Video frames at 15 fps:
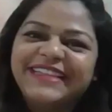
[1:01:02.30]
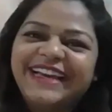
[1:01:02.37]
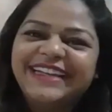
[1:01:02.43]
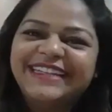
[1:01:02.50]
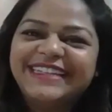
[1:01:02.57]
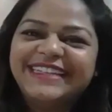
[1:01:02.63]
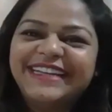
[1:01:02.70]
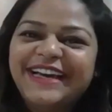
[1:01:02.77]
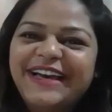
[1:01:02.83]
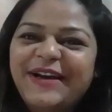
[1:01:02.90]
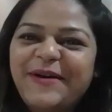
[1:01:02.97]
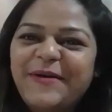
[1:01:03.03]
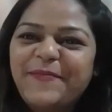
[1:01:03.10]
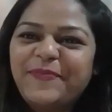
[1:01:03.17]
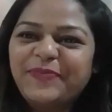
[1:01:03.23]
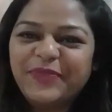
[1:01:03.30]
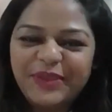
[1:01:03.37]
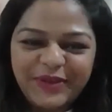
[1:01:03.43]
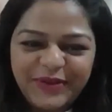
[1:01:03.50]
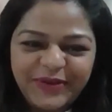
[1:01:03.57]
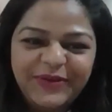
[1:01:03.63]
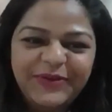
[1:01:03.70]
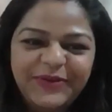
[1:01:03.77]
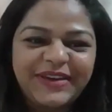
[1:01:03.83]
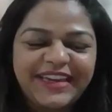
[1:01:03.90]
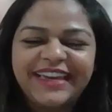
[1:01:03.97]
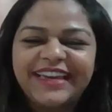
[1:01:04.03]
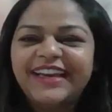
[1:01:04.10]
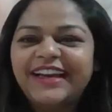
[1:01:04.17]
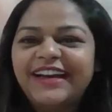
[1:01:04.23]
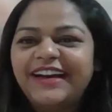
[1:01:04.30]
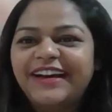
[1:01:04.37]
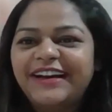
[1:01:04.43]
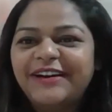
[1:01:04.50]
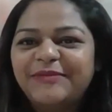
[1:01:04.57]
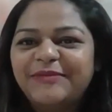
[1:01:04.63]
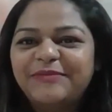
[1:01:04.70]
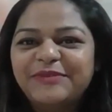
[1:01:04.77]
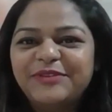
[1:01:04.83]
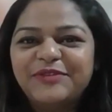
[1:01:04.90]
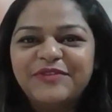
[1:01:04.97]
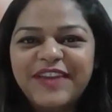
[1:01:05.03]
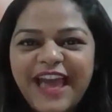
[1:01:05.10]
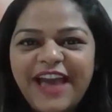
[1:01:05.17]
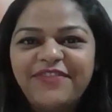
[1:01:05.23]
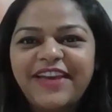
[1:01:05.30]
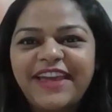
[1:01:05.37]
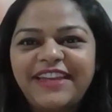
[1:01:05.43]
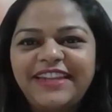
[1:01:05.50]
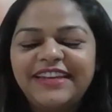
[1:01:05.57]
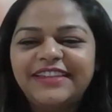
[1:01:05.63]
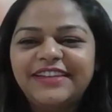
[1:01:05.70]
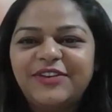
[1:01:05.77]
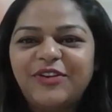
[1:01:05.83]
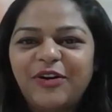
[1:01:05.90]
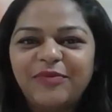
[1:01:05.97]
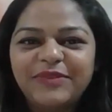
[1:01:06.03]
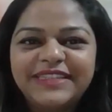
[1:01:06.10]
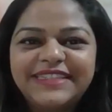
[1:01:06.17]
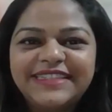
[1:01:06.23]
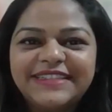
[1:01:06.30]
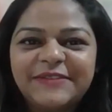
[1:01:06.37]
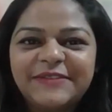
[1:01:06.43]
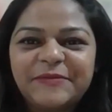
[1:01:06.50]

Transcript: that. Okay. Do we have any other comments?